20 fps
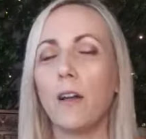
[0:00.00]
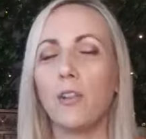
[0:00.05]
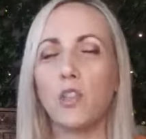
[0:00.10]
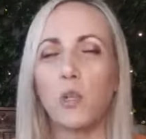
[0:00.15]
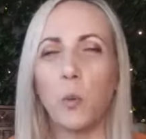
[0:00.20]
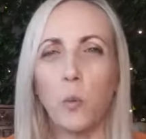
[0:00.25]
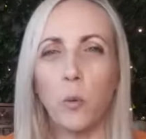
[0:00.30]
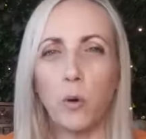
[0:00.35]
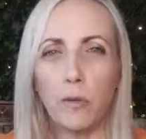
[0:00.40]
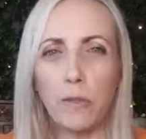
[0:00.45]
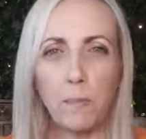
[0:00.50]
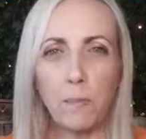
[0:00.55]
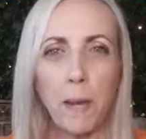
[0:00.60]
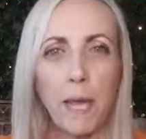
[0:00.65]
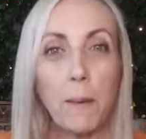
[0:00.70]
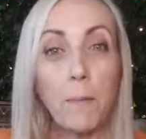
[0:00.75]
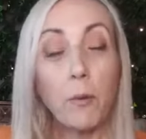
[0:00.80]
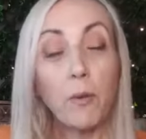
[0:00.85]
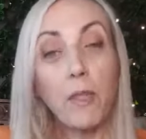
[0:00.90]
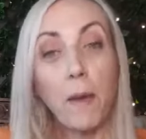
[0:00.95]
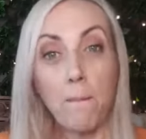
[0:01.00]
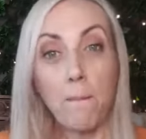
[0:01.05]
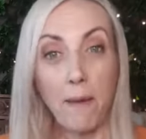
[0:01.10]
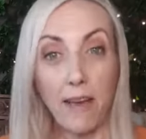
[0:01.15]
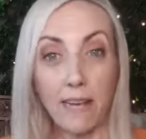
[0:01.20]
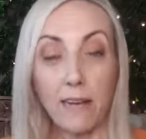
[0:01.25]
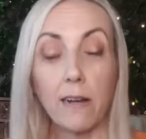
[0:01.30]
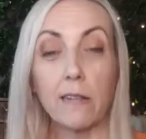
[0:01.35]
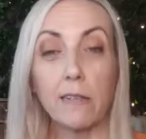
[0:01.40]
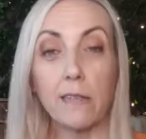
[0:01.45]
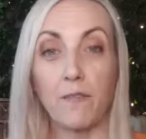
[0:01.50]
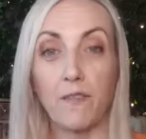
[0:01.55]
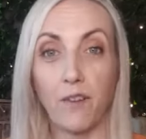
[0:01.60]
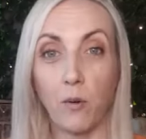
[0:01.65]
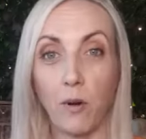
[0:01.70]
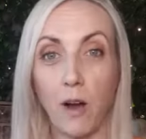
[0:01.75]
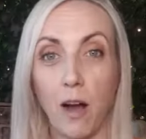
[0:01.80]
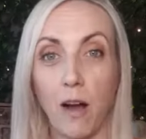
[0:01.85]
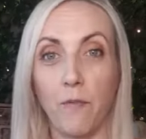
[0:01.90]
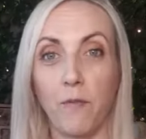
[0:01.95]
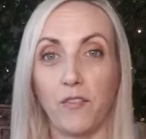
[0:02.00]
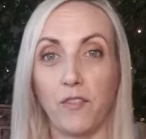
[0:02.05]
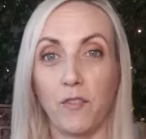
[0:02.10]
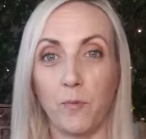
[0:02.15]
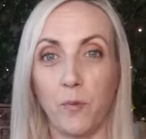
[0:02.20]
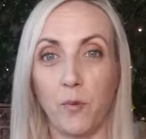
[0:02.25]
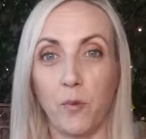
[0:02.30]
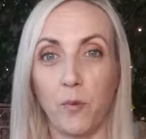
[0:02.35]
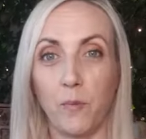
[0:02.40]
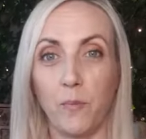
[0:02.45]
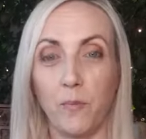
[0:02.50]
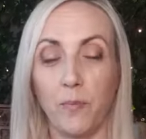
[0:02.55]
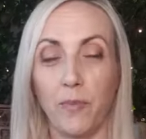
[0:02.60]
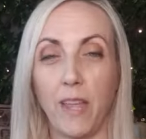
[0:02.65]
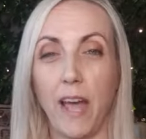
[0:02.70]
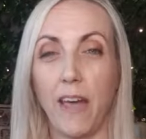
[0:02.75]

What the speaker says: towards people that make us feel comfortable